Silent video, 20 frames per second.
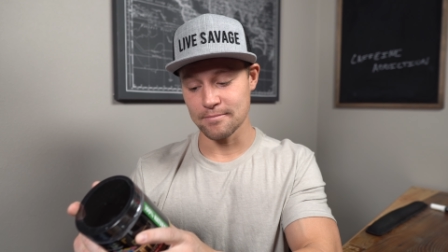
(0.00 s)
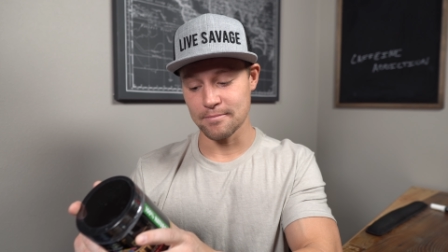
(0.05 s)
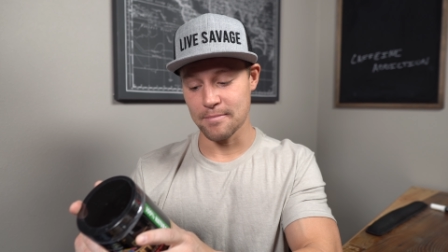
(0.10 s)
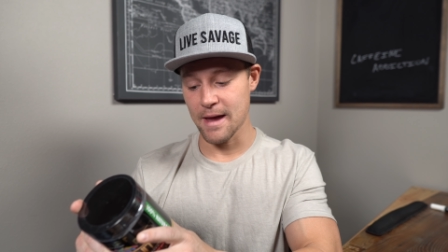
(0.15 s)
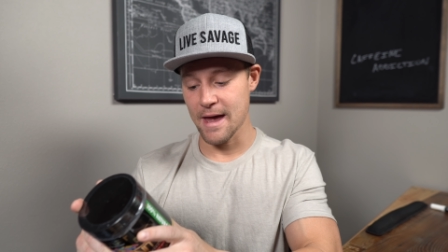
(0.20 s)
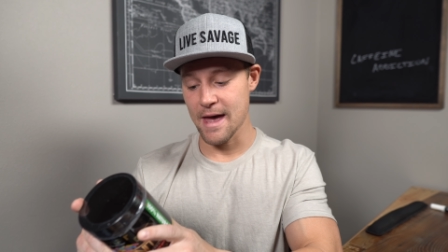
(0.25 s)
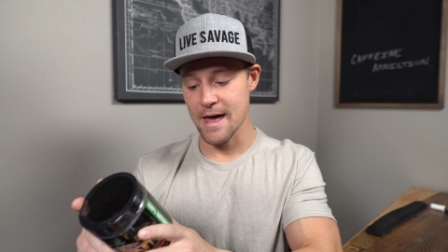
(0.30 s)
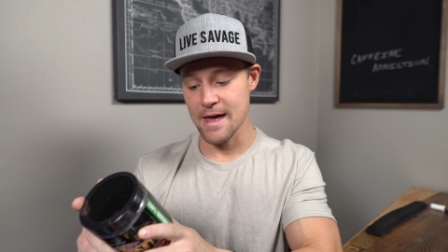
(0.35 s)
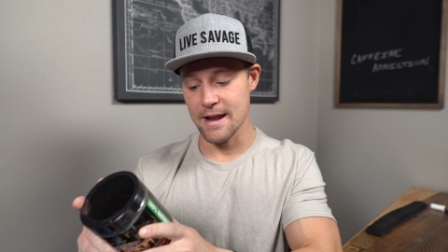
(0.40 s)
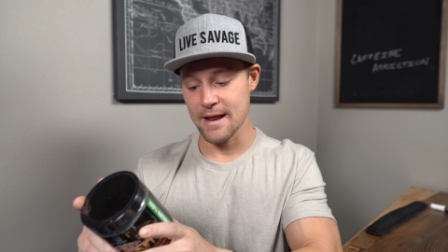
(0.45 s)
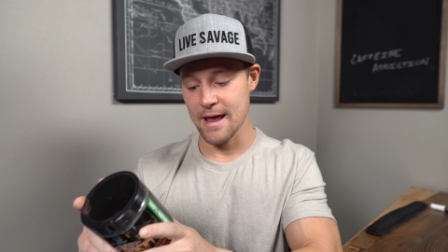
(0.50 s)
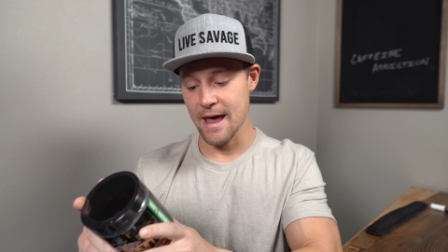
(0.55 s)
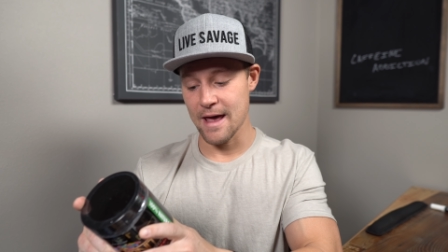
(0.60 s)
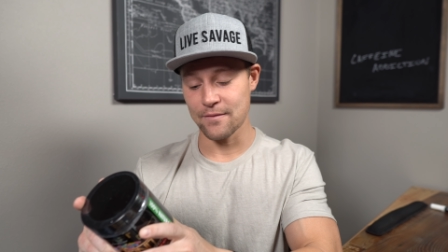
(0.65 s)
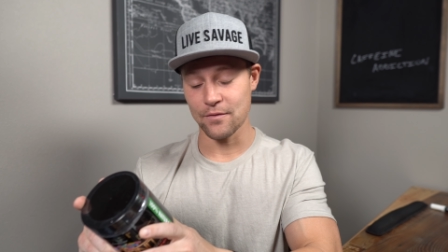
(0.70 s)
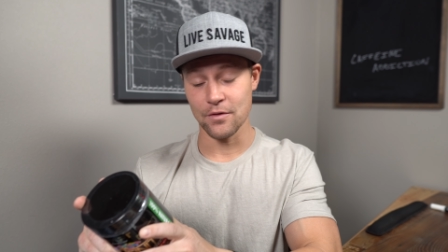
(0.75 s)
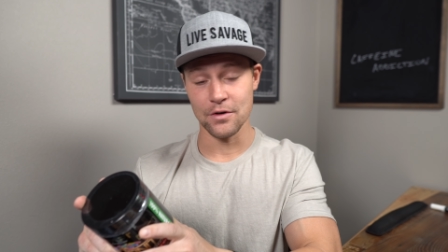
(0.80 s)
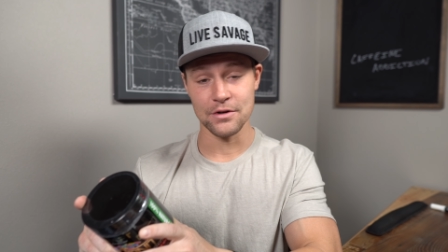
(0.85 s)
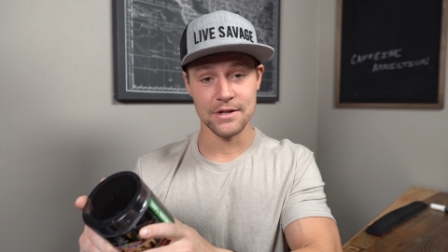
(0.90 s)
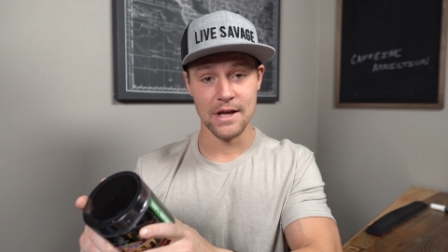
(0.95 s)
bad
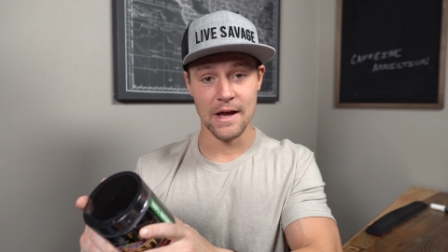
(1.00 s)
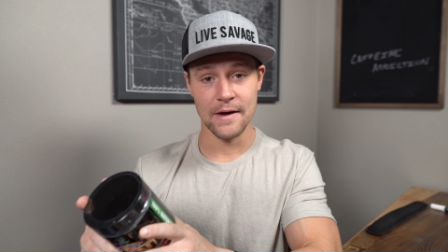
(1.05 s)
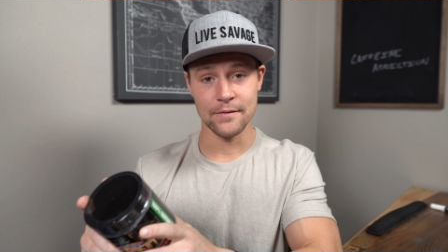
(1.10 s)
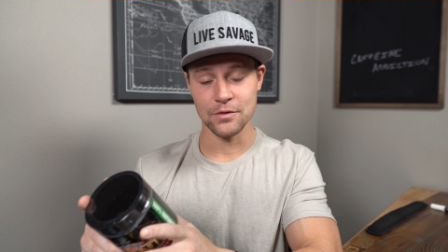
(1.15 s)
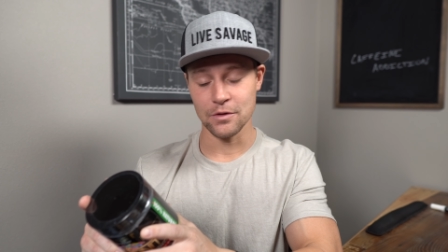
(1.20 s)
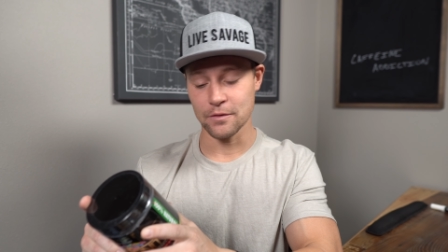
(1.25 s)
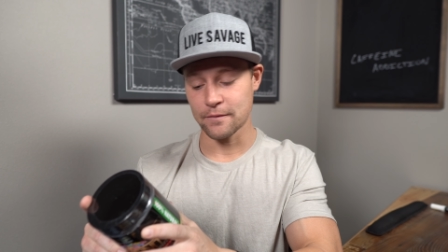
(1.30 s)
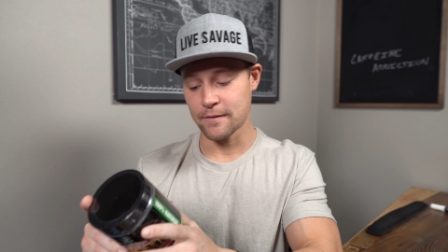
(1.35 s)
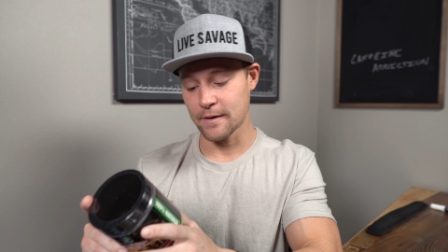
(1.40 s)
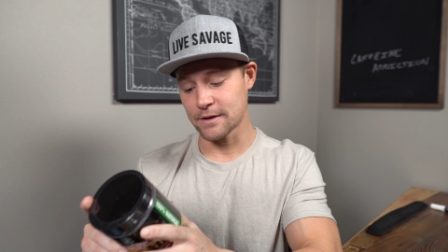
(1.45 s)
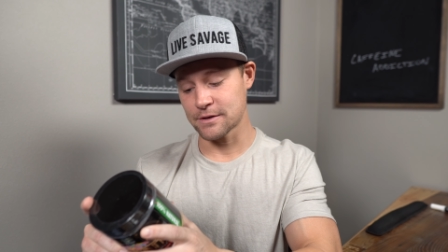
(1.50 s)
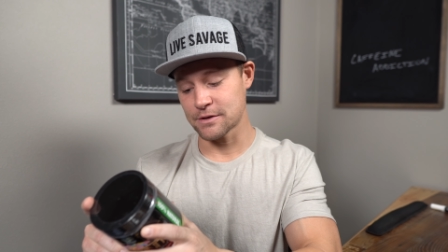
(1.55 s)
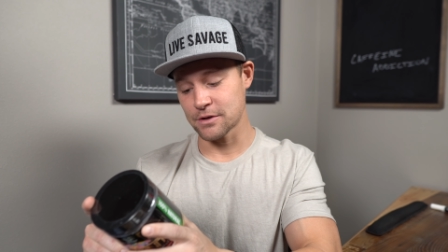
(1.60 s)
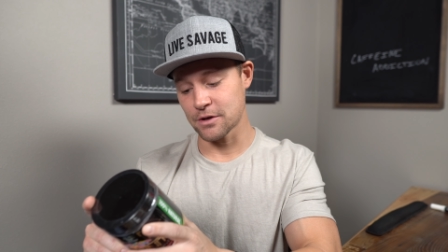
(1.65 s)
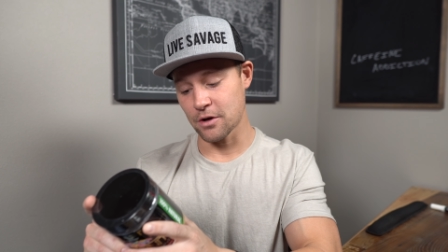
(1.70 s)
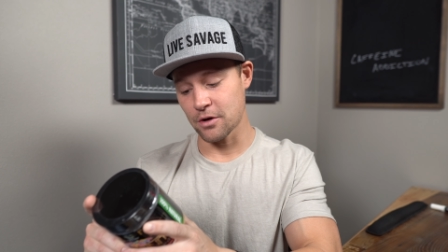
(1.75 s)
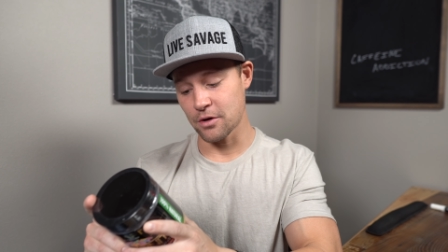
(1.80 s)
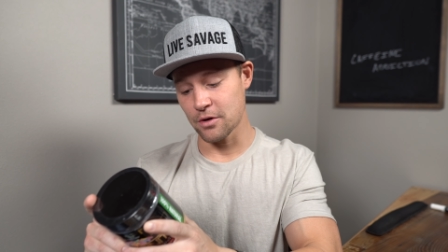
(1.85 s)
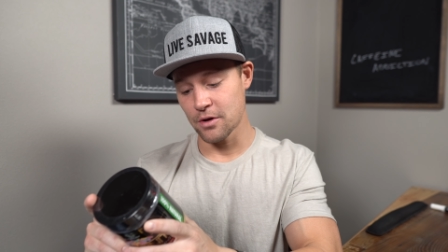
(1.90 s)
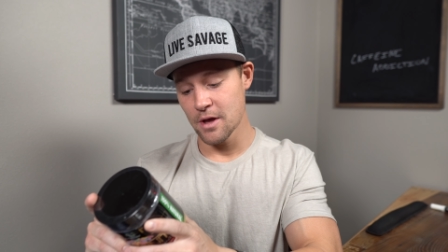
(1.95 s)
adverse after effects at
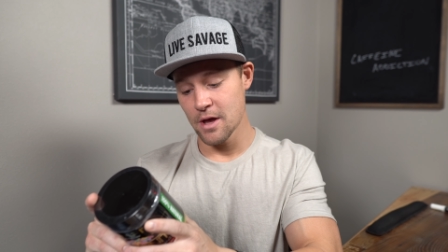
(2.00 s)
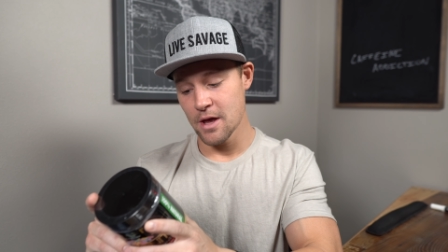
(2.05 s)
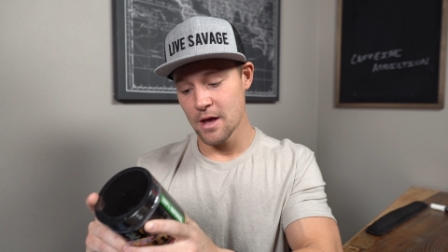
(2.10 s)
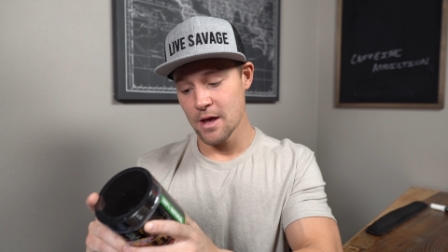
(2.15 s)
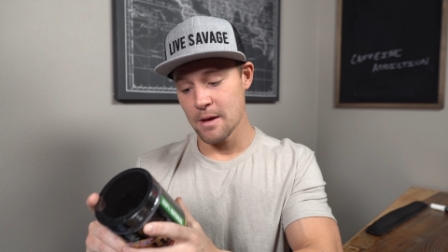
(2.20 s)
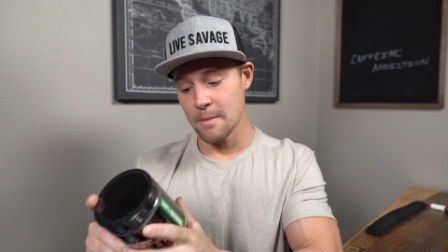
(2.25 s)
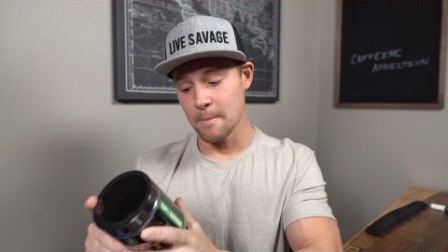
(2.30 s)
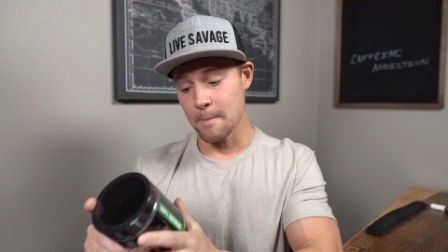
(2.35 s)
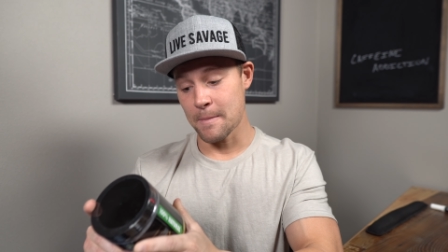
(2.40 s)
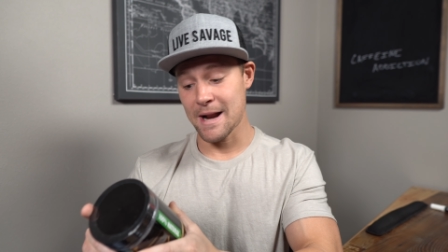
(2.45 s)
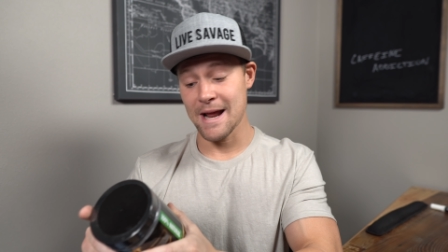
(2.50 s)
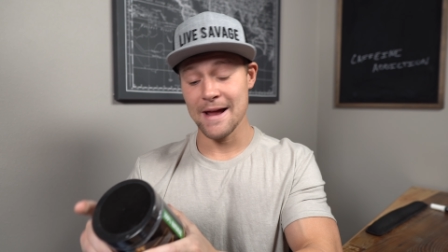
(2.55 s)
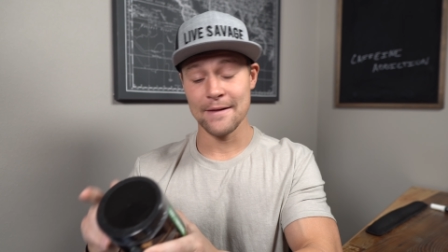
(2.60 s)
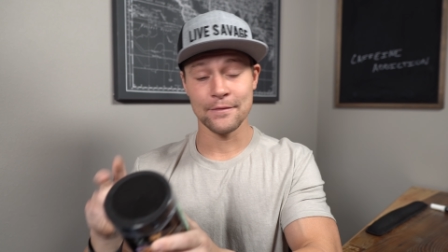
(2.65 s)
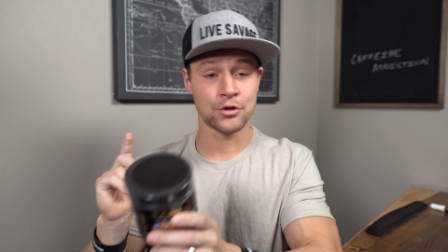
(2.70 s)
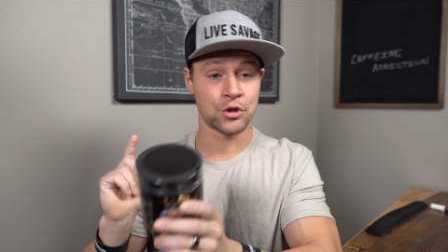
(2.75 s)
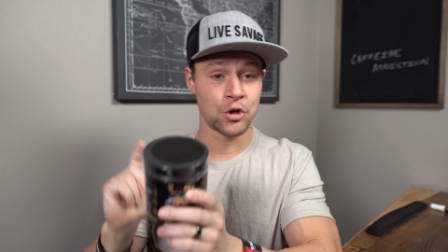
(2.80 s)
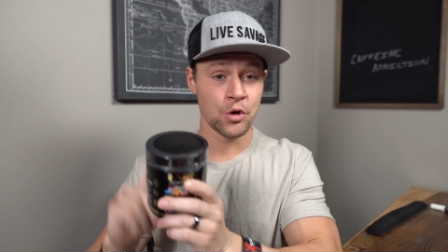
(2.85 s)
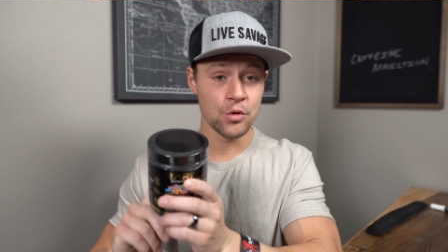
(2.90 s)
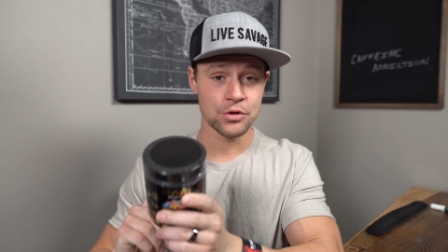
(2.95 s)
all. But I
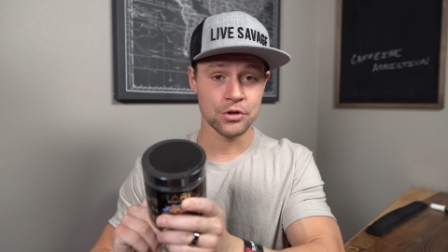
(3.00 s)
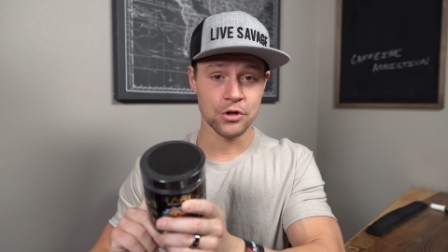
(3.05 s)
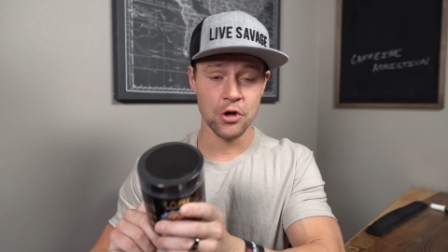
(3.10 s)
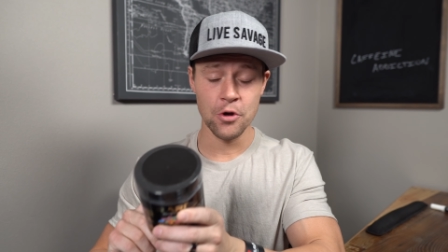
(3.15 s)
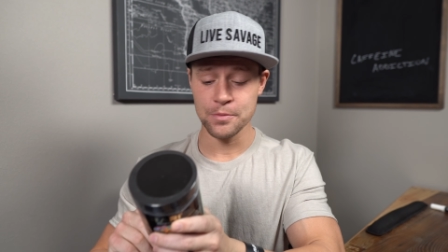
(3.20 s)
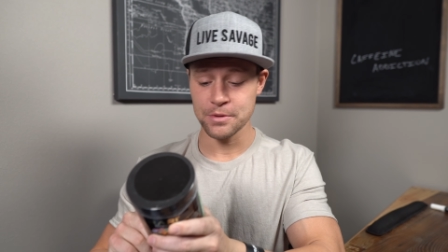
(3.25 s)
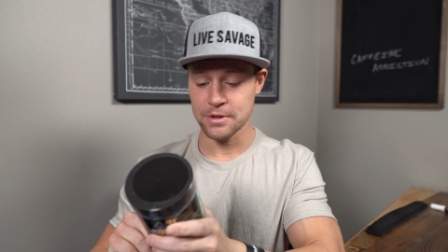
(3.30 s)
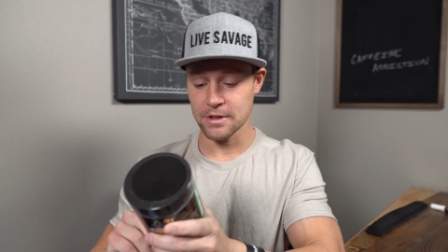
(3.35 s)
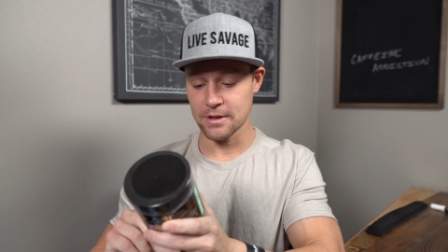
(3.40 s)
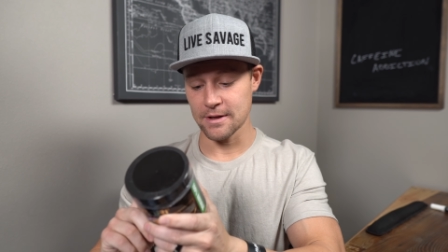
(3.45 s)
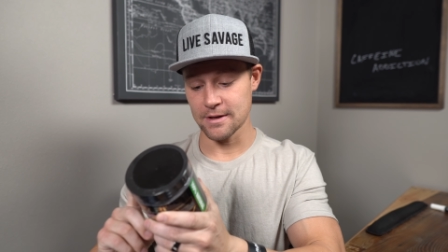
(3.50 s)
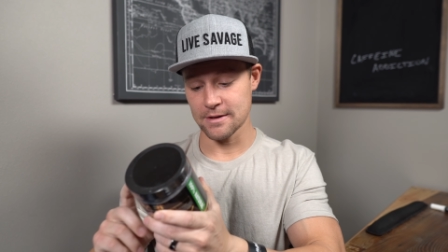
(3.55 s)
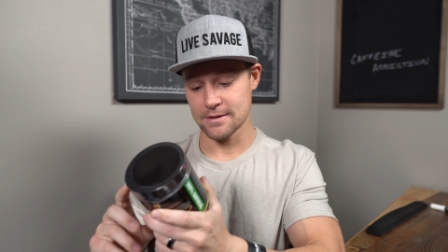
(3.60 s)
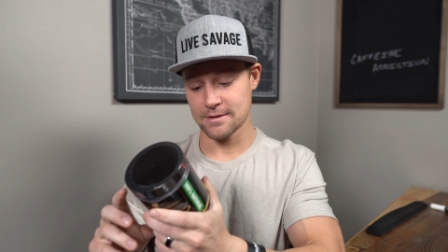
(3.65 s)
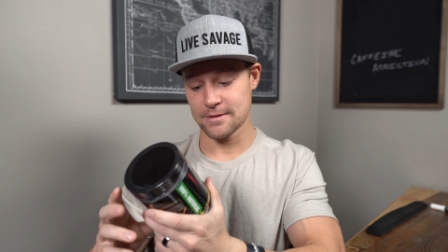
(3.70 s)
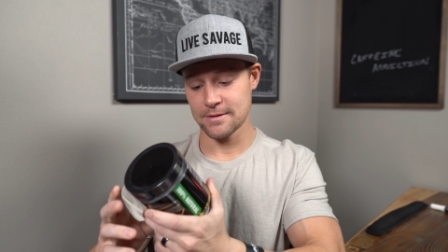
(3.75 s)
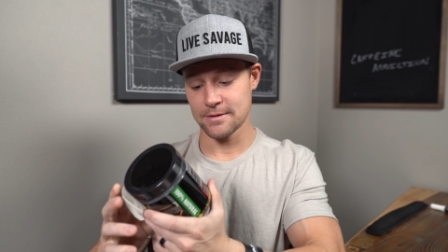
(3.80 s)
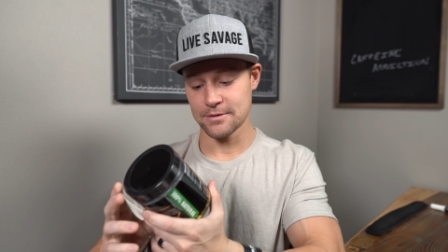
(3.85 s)
have two scoops of this.